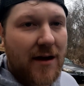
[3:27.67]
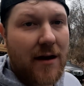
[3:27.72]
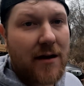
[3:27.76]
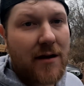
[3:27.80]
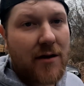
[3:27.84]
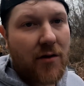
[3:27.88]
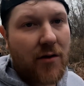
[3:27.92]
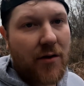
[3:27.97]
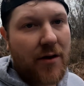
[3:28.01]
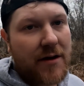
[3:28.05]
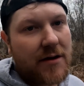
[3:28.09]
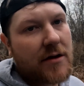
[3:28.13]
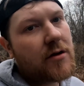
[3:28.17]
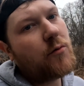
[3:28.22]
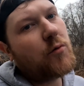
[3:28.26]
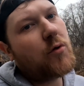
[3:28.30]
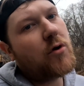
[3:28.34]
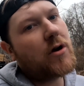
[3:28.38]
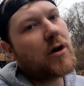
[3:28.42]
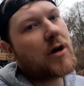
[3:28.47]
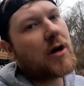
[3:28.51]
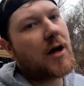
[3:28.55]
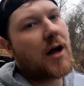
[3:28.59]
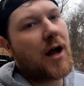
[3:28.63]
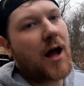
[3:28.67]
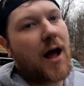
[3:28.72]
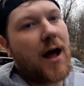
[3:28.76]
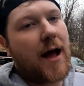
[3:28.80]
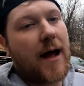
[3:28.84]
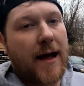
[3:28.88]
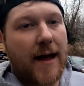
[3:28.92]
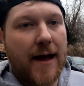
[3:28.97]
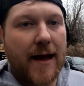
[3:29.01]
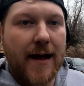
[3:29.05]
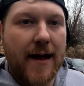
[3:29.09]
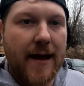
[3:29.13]
are going to work
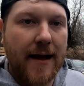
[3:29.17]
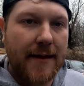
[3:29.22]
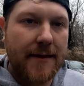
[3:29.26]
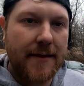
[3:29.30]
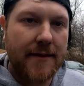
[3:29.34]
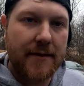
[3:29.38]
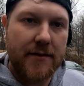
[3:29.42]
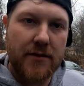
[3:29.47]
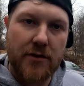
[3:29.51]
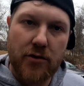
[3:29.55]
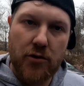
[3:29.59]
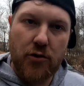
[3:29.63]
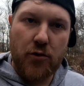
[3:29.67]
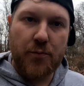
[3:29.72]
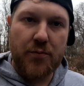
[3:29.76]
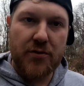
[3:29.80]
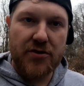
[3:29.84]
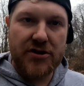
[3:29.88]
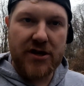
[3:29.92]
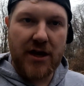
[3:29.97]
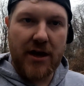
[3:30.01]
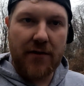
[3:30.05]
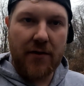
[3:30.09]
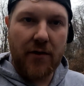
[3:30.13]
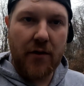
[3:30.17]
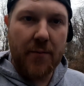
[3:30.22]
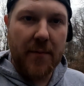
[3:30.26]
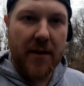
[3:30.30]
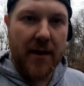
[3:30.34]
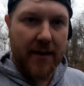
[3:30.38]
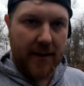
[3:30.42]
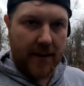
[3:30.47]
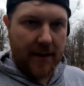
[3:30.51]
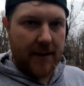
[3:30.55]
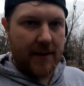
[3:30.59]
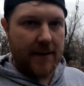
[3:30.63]
on the new Pajero
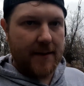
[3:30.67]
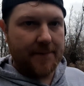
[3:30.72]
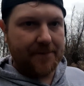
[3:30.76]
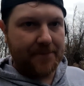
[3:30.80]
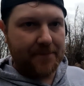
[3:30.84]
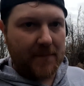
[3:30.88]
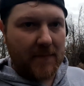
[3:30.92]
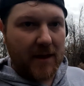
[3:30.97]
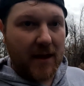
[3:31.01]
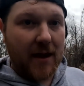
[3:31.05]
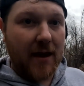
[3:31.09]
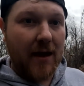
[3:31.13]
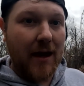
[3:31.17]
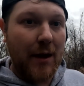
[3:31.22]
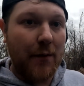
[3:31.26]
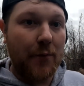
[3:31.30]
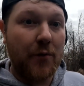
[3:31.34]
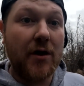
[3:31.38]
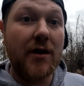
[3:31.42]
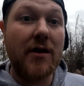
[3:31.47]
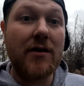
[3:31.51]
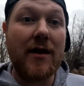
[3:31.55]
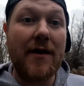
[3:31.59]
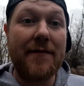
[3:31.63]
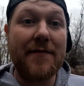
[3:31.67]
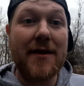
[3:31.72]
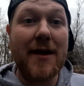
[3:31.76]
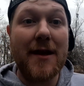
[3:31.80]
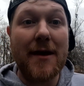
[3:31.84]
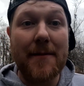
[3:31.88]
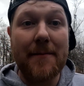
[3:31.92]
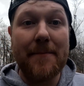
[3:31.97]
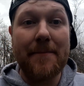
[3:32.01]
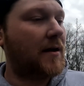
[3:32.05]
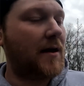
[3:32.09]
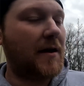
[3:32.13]
Mini, and we're gonna lift
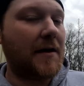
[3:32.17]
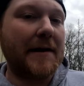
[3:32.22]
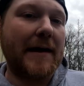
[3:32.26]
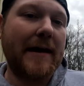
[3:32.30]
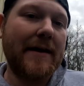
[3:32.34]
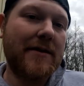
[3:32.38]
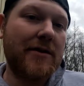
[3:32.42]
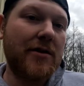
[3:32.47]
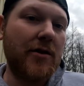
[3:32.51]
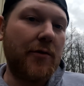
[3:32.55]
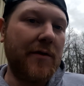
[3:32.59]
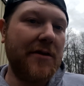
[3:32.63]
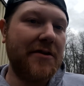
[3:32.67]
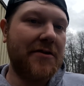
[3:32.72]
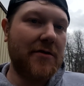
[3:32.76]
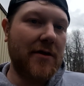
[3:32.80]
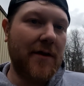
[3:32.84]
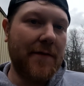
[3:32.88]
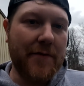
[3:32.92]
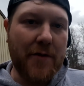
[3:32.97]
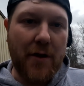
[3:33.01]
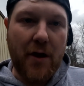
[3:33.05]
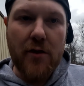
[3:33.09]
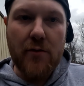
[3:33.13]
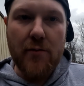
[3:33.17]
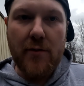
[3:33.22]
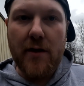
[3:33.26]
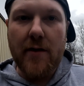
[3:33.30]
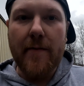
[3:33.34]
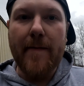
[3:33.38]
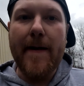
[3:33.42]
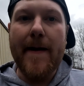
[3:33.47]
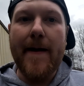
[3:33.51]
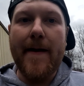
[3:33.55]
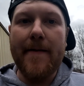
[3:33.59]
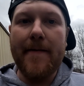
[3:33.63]
it. I got a 2-inch lift all the way
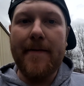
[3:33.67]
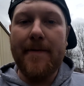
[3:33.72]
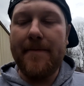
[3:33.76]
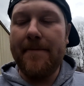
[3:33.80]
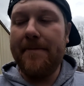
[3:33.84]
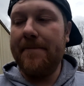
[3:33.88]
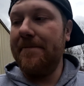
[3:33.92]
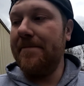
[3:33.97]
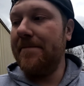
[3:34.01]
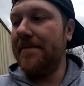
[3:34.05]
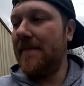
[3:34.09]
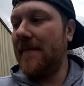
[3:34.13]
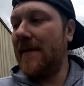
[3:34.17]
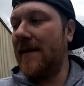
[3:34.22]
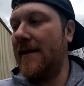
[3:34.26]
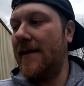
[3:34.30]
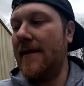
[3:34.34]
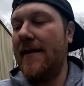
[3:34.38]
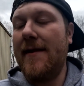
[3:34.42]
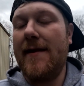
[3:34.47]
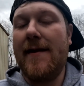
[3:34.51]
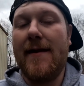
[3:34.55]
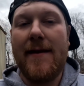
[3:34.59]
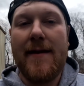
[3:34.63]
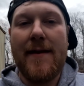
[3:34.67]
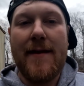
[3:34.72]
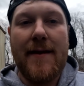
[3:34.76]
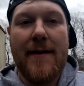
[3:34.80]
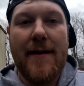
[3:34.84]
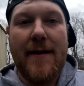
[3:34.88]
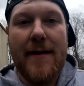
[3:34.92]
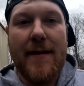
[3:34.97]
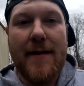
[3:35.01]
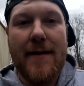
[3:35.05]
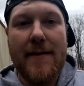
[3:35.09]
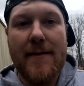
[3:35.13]
around.
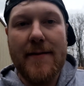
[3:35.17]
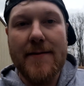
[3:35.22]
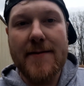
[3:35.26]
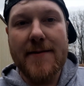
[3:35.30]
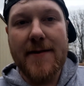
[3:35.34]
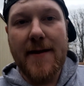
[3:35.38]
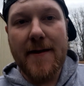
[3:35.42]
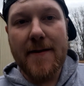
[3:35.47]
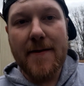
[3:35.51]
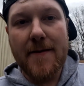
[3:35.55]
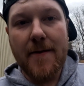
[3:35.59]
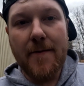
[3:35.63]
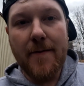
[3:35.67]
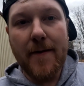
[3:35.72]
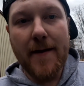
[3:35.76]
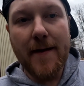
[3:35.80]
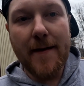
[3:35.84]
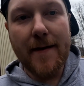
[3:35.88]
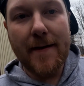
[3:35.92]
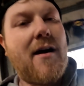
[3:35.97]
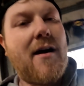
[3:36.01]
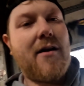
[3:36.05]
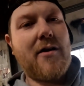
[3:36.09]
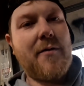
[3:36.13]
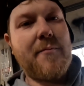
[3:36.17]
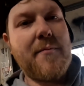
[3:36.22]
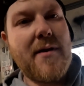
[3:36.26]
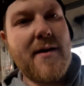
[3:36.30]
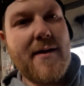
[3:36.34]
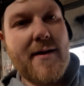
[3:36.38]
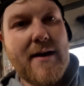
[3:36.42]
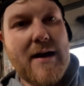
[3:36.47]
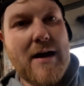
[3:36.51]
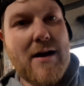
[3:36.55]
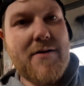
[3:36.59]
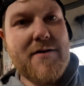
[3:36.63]
Let's get to it. I'll
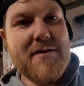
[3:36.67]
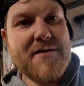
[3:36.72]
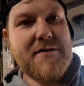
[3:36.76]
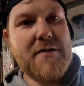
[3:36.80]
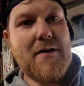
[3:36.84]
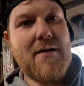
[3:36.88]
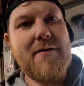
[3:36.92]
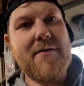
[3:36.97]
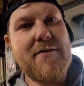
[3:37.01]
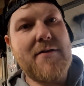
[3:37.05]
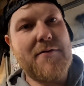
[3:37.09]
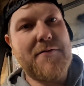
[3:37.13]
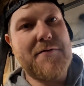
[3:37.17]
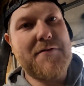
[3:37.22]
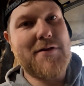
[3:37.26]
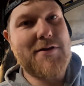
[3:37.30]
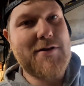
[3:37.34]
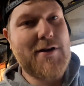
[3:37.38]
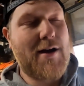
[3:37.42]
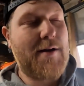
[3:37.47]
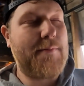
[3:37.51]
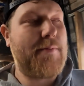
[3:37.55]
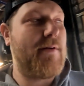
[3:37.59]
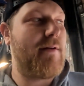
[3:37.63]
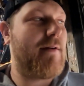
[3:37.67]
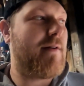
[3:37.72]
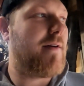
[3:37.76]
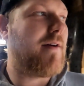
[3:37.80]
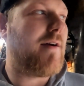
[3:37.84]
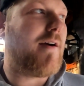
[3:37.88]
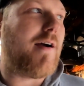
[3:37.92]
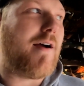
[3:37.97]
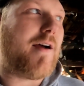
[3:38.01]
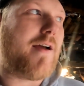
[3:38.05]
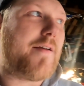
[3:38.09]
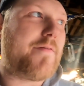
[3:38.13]
admit, I already started doing the job.
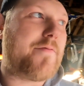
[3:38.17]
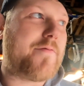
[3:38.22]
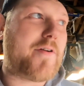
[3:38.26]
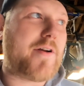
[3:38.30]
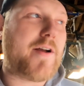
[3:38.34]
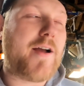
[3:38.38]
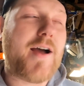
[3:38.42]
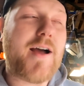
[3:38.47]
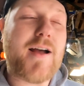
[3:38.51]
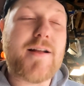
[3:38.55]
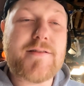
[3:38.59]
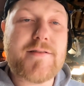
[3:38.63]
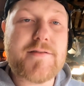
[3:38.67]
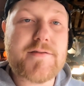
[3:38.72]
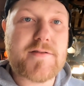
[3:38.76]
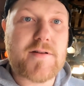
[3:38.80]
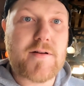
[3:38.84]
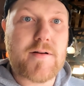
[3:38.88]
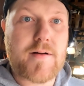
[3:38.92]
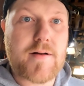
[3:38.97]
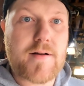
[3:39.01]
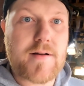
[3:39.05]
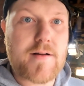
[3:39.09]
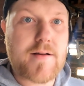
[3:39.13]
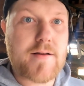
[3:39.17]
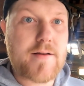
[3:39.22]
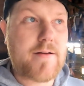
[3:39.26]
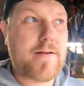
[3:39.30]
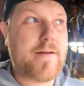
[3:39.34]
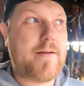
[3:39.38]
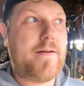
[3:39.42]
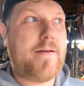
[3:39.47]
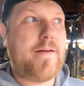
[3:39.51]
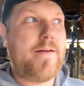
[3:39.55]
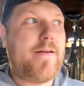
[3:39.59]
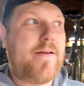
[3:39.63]
I forgot to start
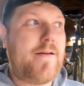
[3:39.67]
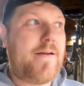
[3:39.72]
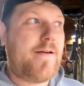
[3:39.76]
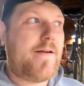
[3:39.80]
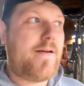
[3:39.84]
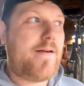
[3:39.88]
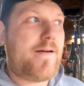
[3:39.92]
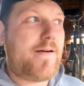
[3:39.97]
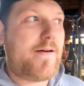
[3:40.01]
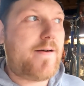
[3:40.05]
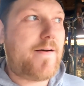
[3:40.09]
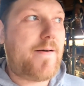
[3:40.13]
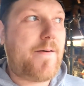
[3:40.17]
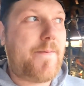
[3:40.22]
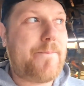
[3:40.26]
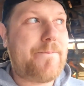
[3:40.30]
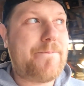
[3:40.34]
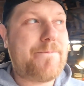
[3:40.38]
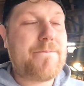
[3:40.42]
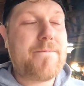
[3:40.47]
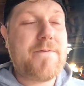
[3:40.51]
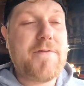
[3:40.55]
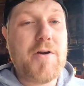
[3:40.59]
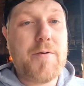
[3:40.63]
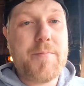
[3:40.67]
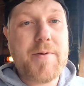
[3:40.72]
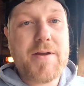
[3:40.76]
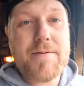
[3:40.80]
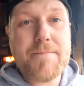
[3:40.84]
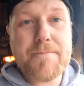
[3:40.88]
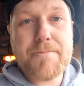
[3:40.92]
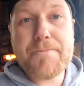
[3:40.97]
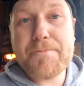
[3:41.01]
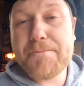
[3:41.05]
filming.